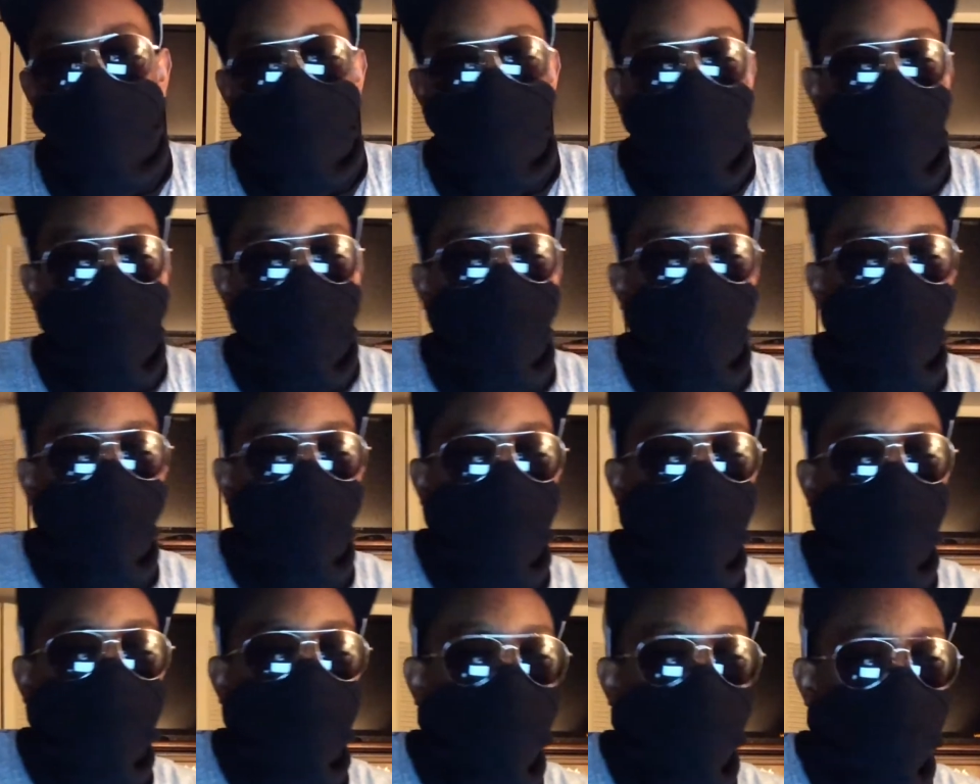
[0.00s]
I just want
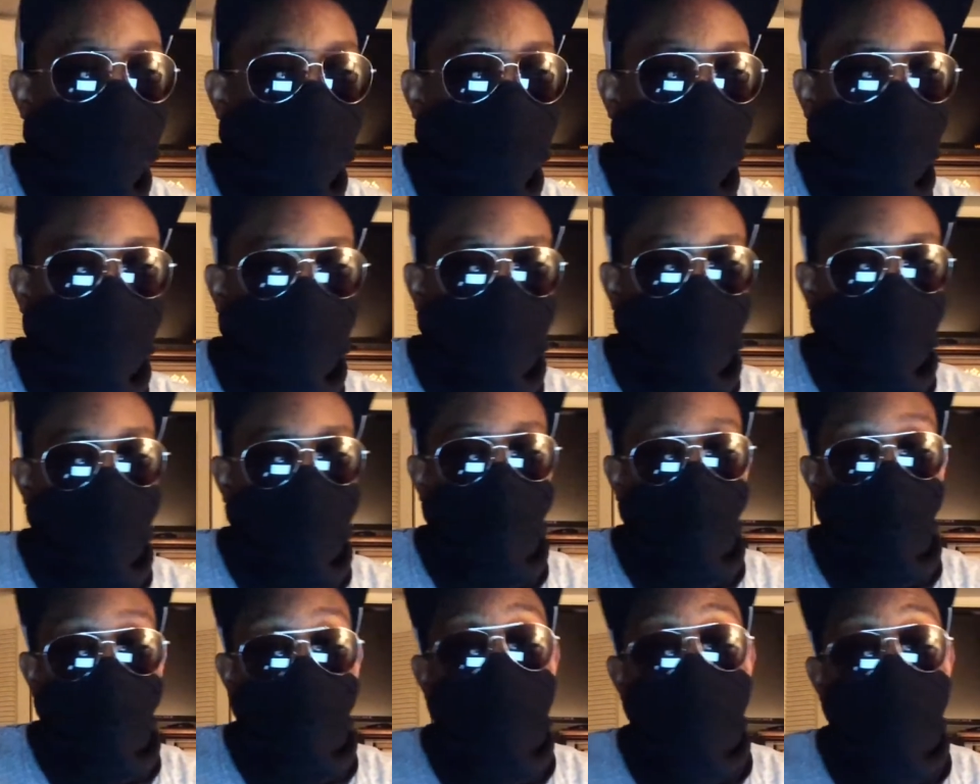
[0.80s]
to hear people
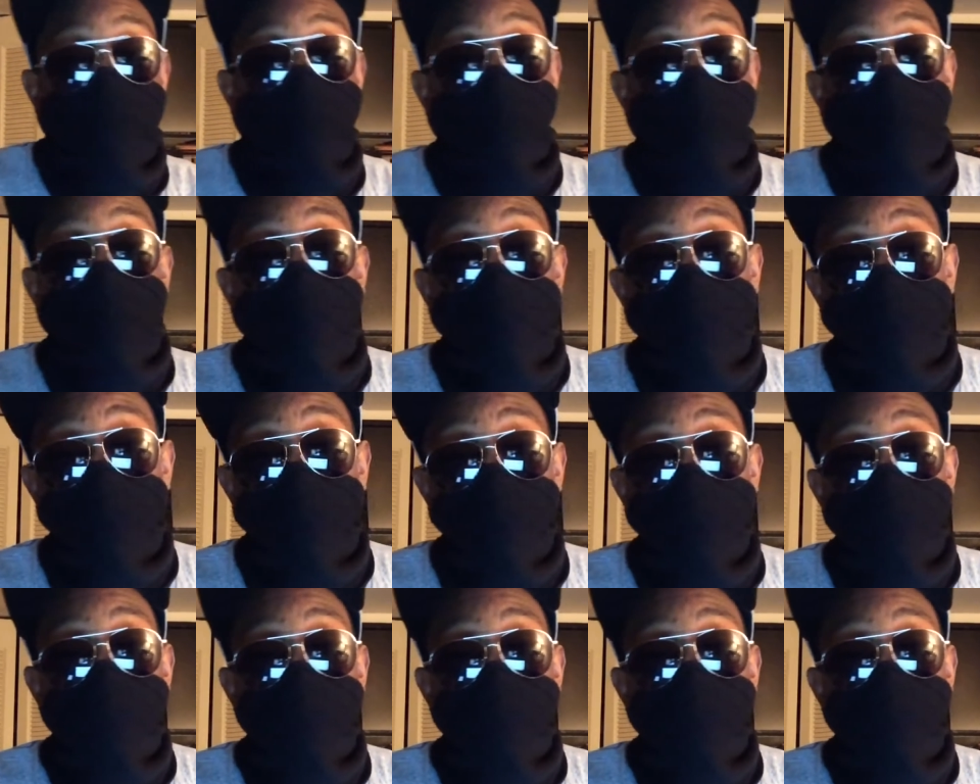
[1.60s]
praise my art."